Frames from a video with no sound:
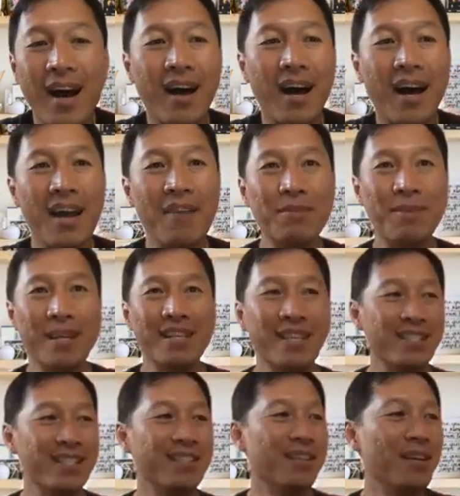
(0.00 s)
Everybody
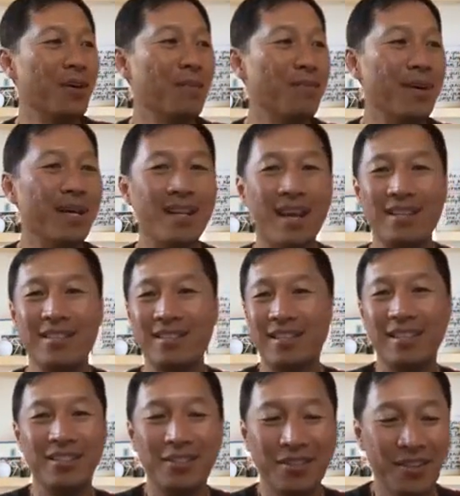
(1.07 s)
doesn't know, and
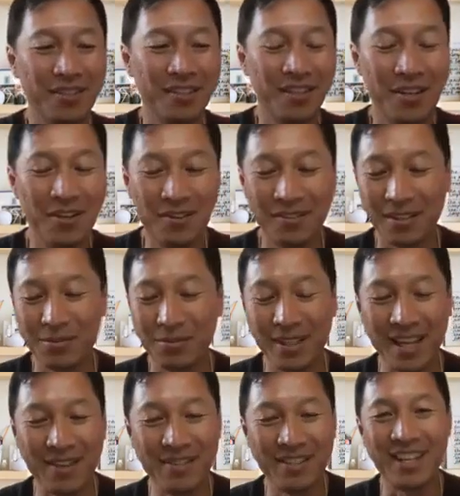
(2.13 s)
you don't know. We
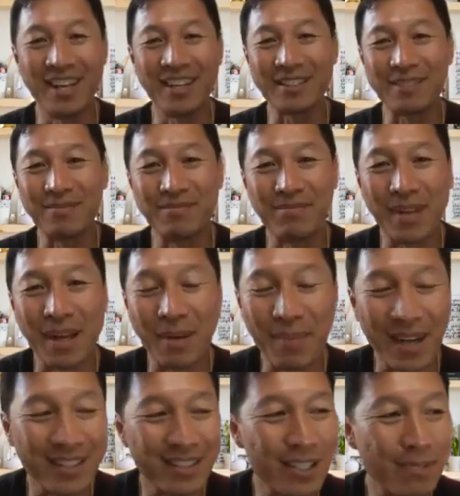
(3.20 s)
never talked
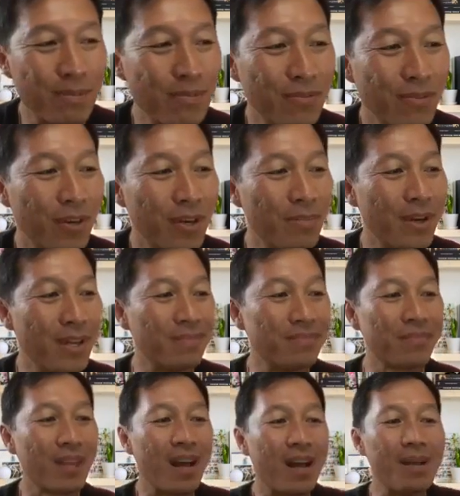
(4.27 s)
about this before, but
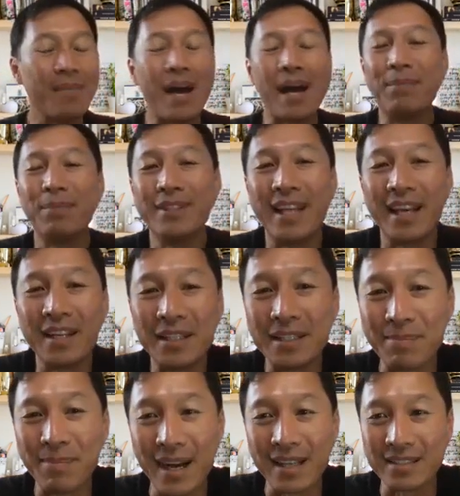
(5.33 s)
I put down a
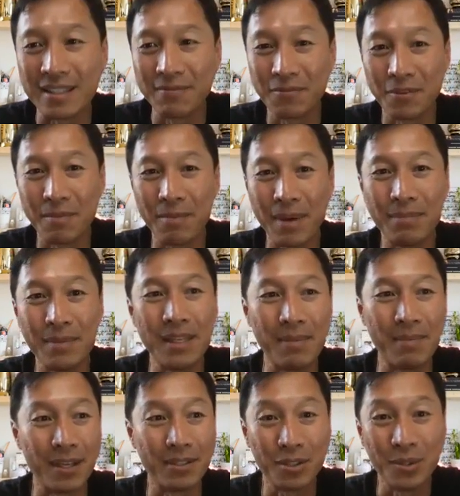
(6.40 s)
deposit for a puppy
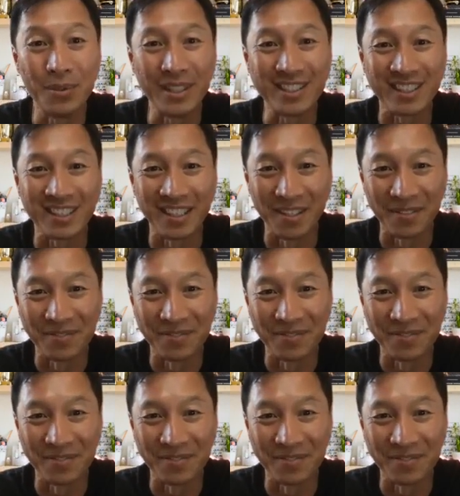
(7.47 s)
about 2 weeks ago.